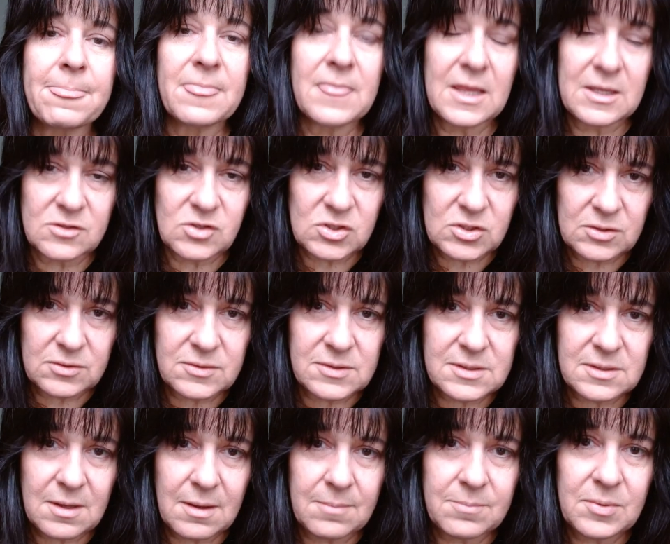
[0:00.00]
the
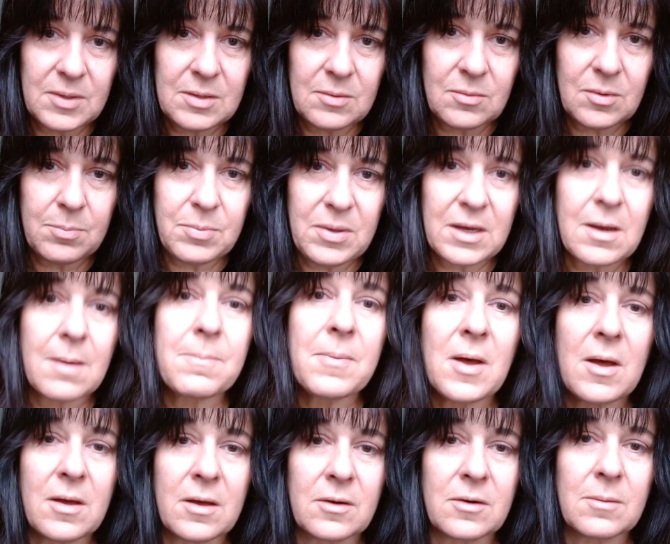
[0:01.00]
insurance company will pick up
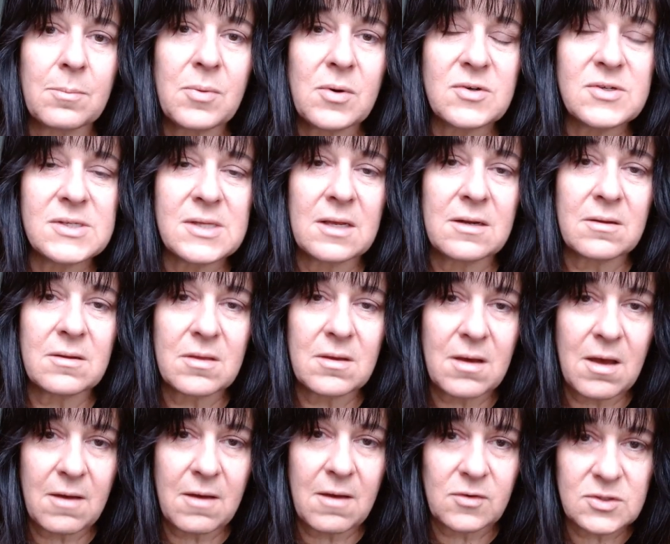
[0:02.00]
100% of the
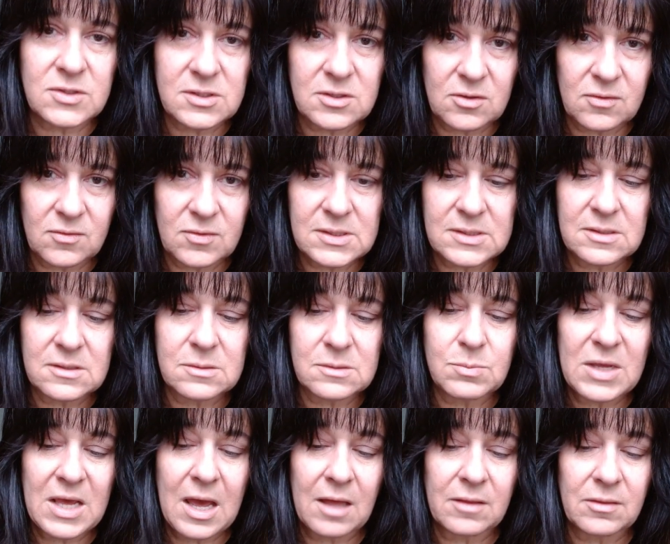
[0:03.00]
covered services
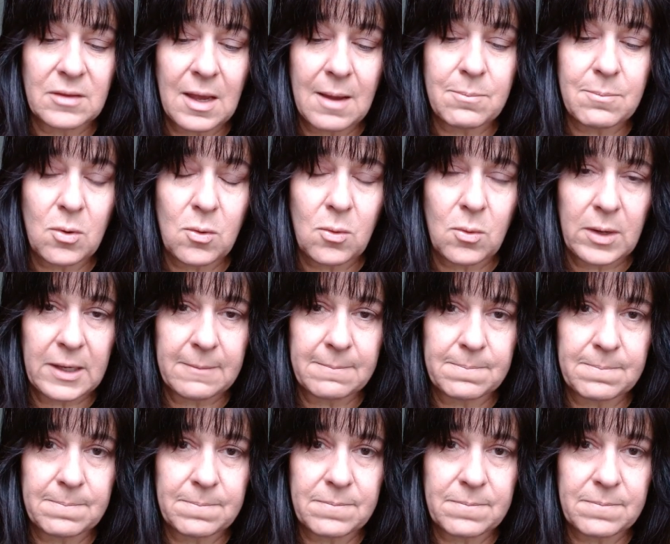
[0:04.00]
beyond that point.